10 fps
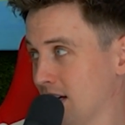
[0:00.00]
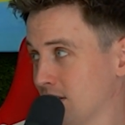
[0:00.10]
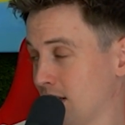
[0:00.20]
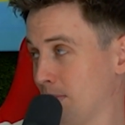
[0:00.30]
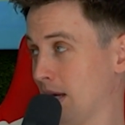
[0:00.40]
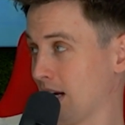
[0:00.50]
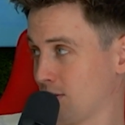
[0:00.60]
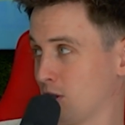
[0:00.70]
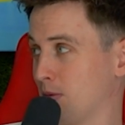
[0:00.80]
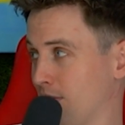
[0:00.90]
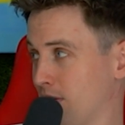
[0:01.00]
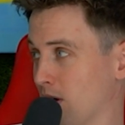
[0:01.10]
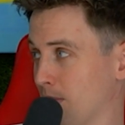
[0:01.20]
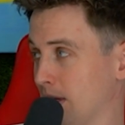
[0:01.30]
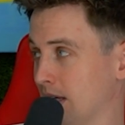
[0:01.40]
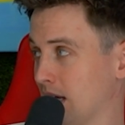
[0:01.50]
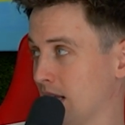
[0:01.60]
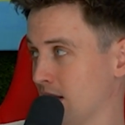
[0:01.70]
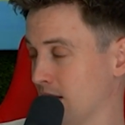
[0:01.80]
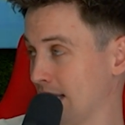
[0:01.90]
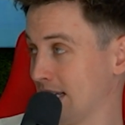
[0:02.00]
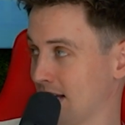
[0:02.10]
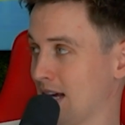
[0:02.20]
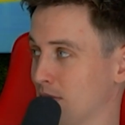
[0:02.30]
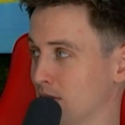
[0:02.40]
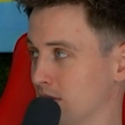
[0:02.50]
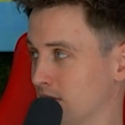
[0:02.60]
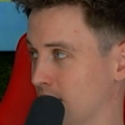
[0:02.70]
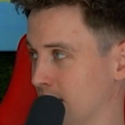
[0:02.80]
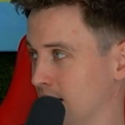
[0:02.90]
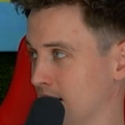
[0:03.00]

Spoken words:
so there'd be an extra spot for the Europa League in the league table, right?